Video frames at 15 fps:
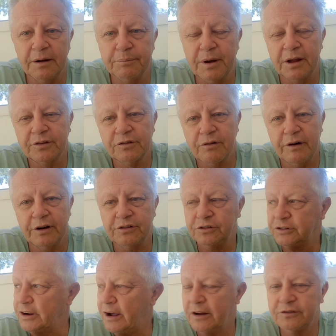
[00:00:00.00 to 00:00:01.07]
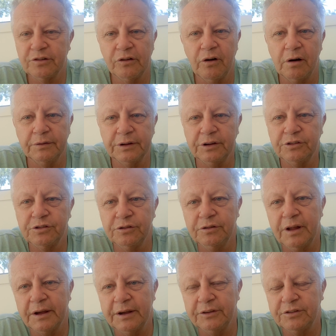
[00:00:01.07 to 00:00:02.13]
a bus crash and charge the guy within 2
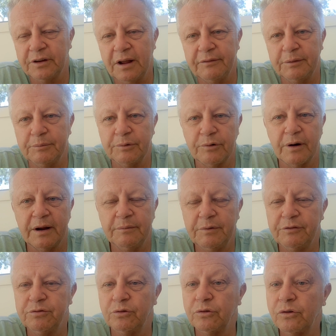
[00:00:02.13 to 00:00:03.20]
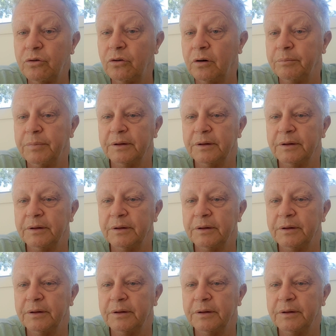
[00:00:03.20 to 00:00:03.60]
days and have him arraigned before court,